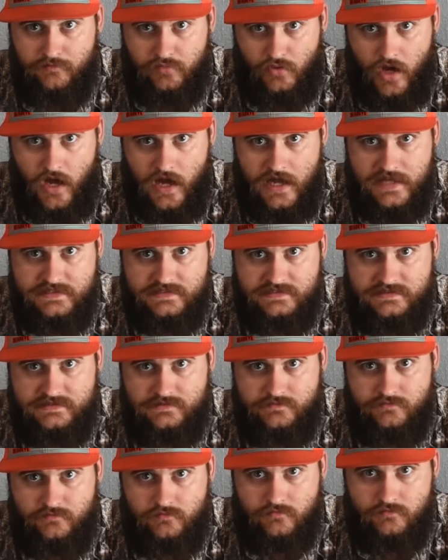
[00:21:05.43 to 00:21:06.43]

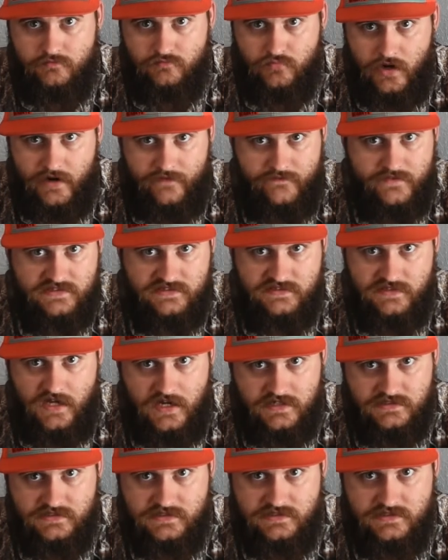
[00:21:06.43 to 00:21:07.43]
brats, breakfast
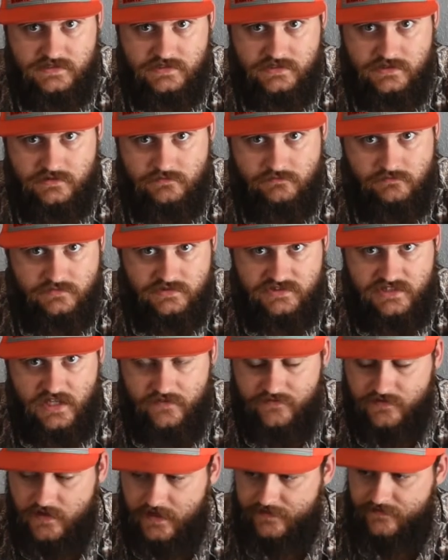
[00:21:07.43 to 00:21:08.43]
sausage,
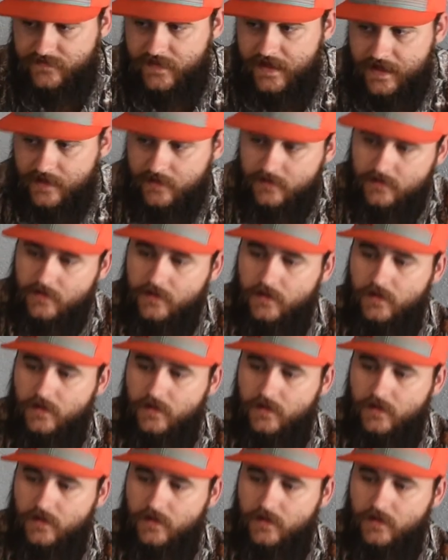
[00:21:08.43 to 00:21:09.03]
stuff like that.